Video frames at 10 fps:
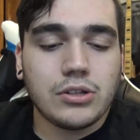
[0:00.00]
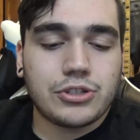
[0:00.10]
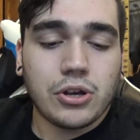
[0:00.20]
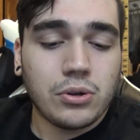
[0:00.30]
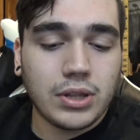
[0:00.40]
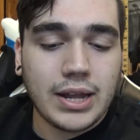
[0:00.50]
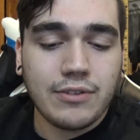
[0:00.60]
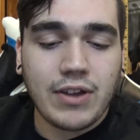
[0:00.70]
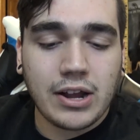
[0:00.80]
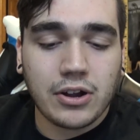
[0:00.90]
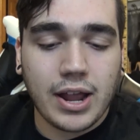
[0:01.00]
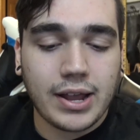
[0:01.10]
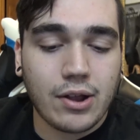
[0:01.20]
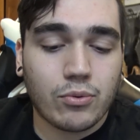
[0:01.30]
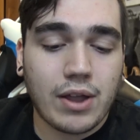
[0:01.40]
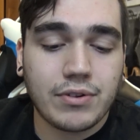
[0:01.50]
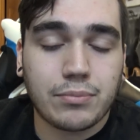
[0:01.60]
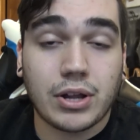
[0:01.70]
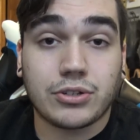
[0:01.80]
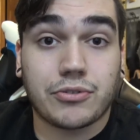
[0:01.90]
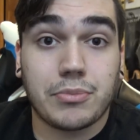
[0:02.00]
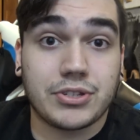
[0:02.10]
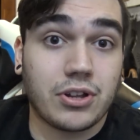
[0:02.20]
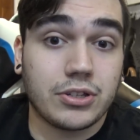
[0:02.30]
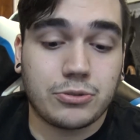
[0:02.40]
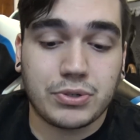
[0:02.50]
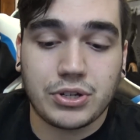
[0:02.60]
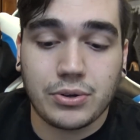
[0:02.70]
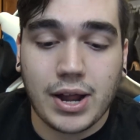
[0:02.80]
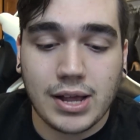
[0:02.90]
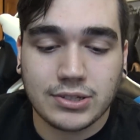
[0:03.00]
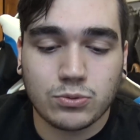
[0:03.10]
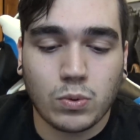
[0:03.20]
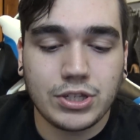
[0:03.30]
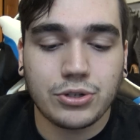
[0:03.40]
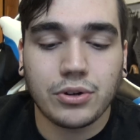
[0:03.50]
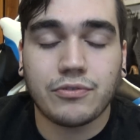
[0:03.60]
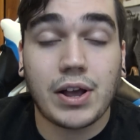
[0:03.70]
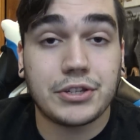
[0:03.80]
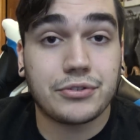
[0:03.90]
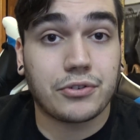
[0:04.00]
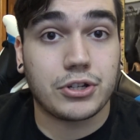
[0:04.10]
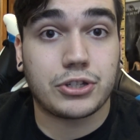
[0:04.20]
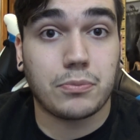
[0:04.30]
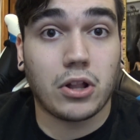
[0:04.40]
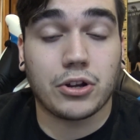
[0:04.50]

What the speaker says: So Lady Vader, aka Raven Presser from the Salty Spittoon, asks, what's your advice for a smaller